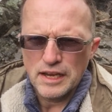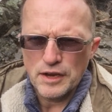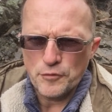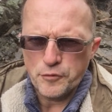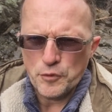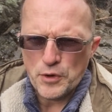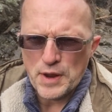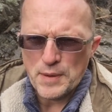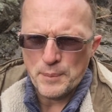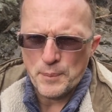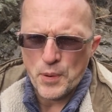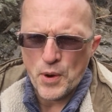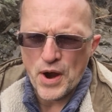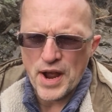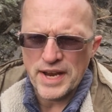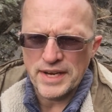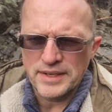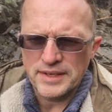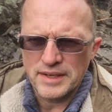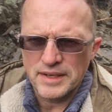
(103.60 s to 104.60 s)
If we
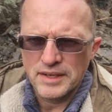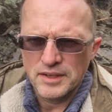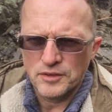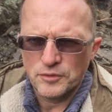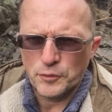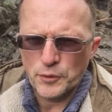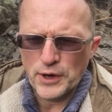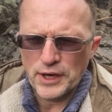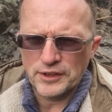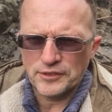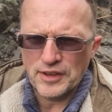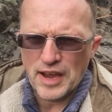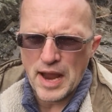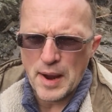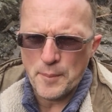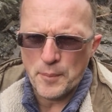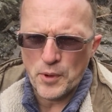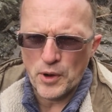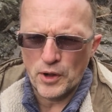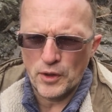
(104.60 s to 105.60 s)
put, for
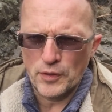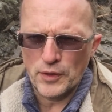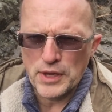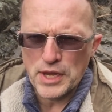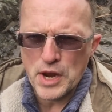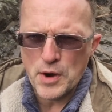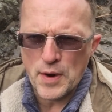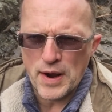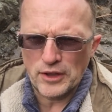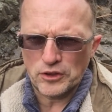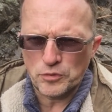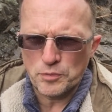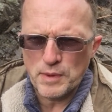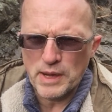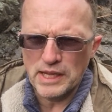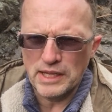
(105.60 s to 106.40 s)
example, the U.S.